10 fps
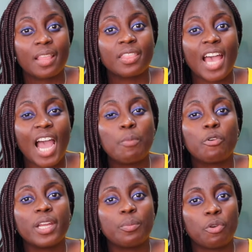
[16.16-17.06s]
The
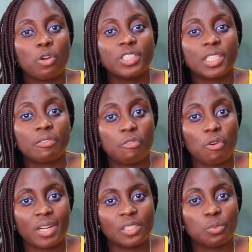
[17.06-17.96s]
upgrade project
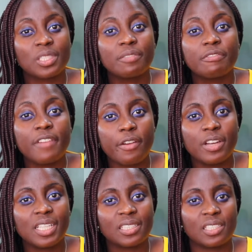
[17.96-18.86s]
for us was a
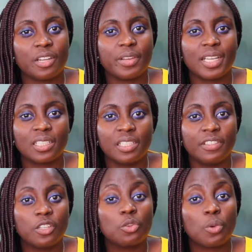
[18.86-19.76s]
very necessary
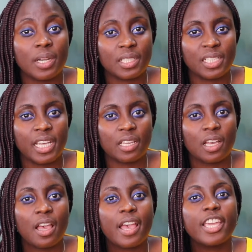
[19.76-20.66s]
activity to undertake
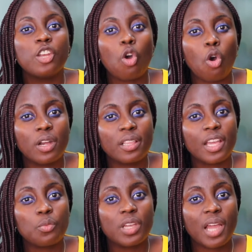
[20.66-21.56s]
in order
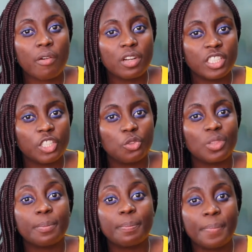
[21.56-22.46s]
that we guarantee
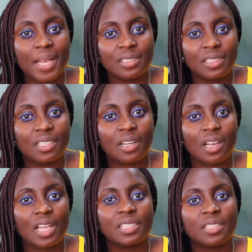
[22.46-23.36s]
you the
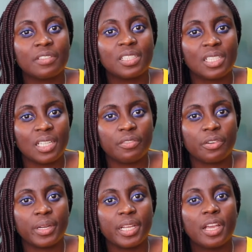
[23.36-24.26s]
best-in-class service
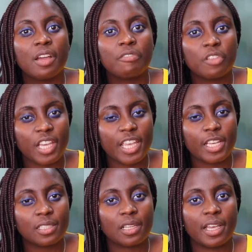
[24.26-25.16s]
delivery for the
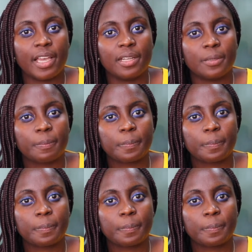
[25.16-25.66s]
years ahead.